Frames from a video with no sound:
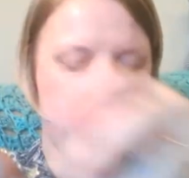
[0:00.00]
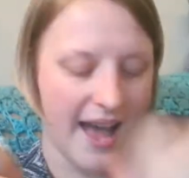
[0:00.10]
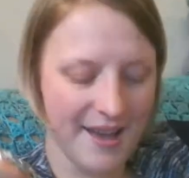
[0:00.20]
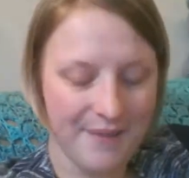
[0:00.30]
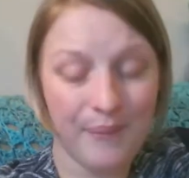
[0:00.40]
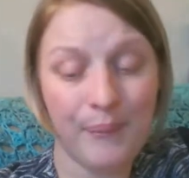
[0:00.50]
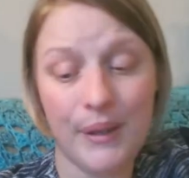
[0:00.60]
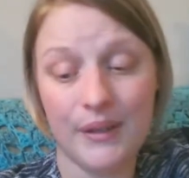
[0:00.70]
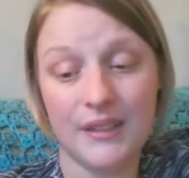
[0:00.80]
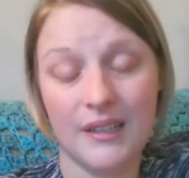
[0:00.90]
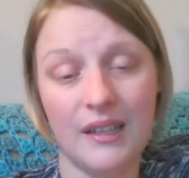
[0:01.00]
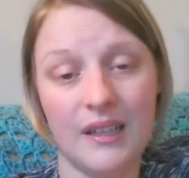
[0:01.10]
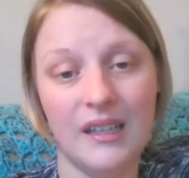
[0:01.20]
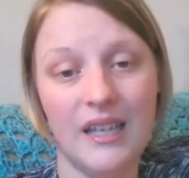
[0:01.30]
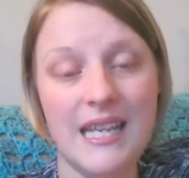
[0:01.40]
But
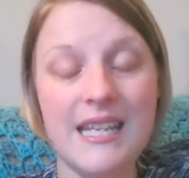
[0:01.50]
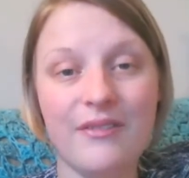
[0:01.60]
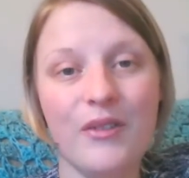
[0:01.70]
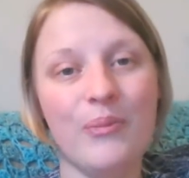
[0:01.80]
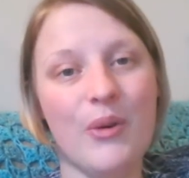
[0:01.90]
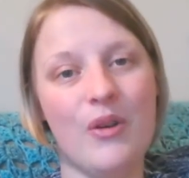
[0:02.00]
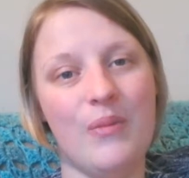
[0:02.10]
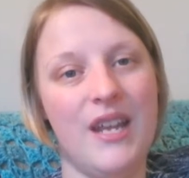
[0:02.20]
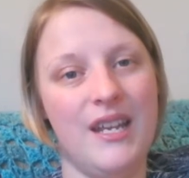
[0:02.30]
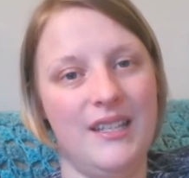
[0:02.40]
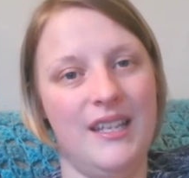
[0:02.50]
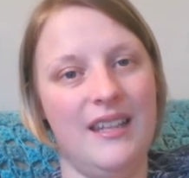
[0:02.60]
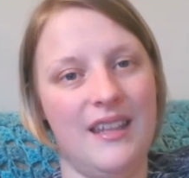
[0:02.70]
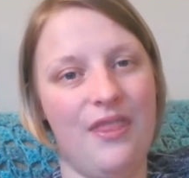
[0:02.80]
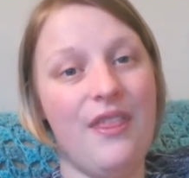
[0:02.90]
even more
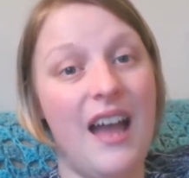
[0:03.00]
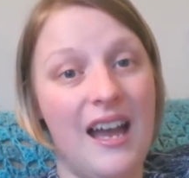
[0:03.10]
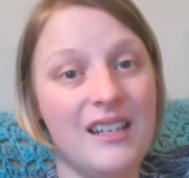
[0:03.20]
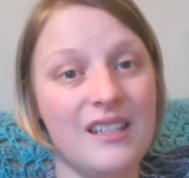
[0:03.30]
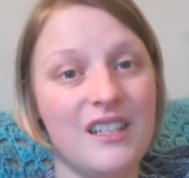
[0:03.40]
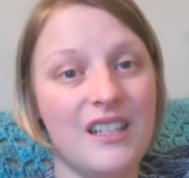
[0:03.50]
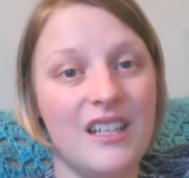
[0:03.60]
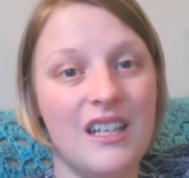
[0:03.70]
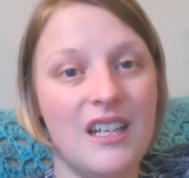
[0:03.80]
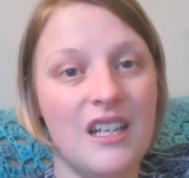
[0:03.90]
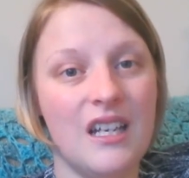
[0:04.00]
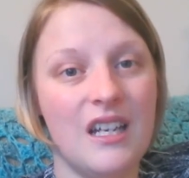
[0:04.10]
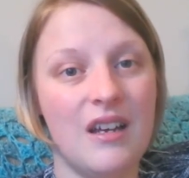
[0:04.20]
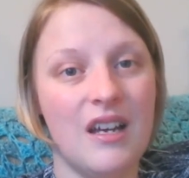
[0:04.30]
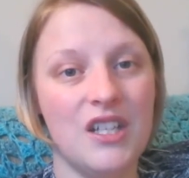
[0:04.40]
amazing than that,
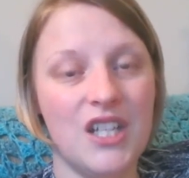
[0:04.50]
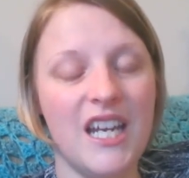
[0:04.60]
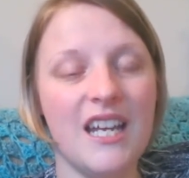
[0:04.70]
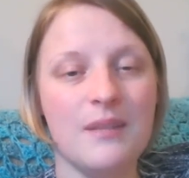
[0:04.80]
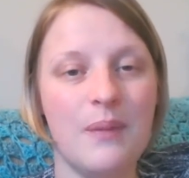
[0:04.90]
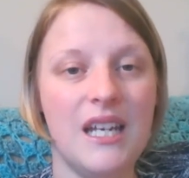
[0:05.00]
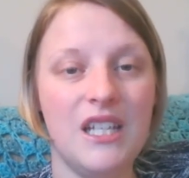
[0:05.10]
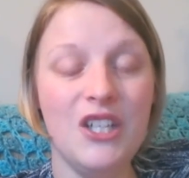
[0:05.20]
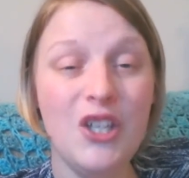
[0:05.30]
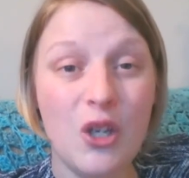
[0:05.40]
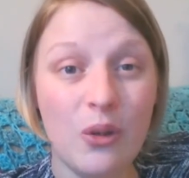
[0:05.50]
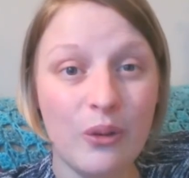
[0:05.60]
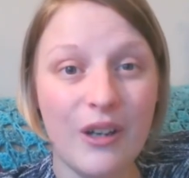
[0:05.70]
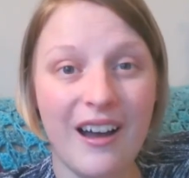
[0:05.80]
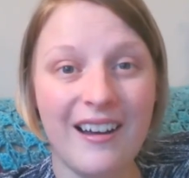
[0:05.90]
she has made
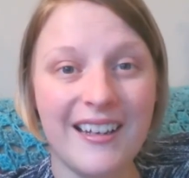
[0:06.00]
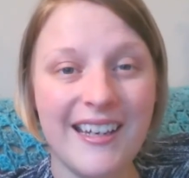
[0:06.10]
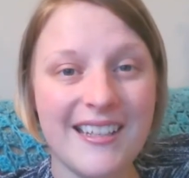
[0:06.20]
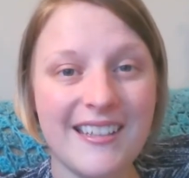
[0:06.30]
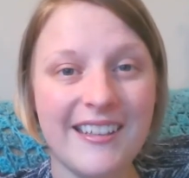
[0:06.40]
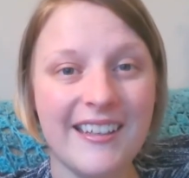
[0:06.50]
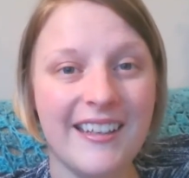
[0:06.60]
you guys